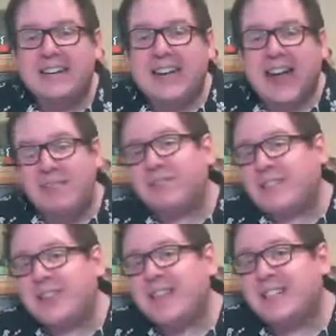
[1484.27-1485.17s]
and they've
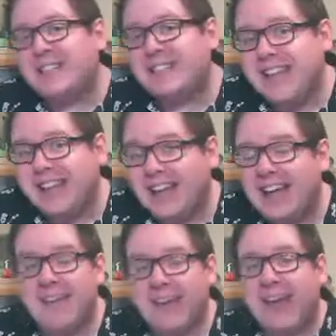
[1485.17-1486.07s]
decided this
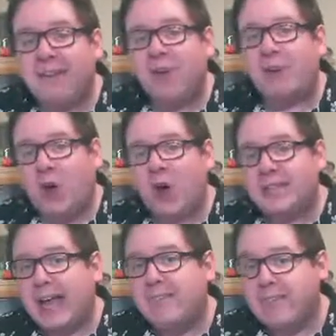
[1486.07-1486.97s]
year they haven't got
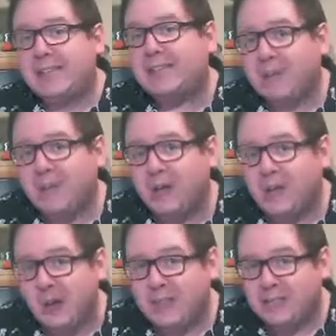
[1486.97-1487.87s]
a Best Musical
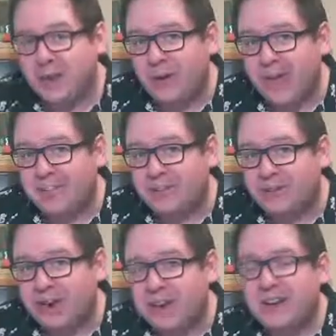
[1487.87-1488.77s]
Comedy Show
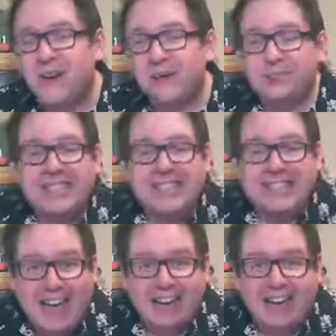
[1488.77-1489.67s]
category, which means
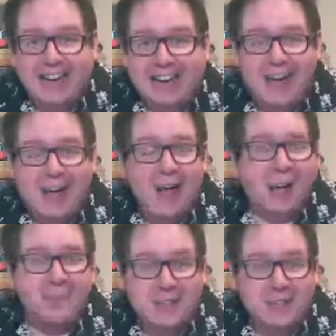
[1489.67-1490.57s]
technically
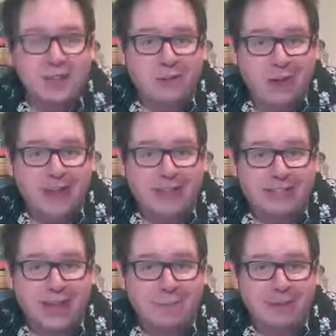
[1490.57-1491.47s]
I'm still the reigning
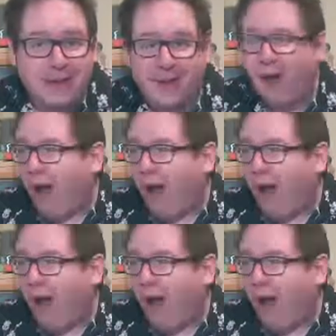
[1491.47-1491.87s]
champion.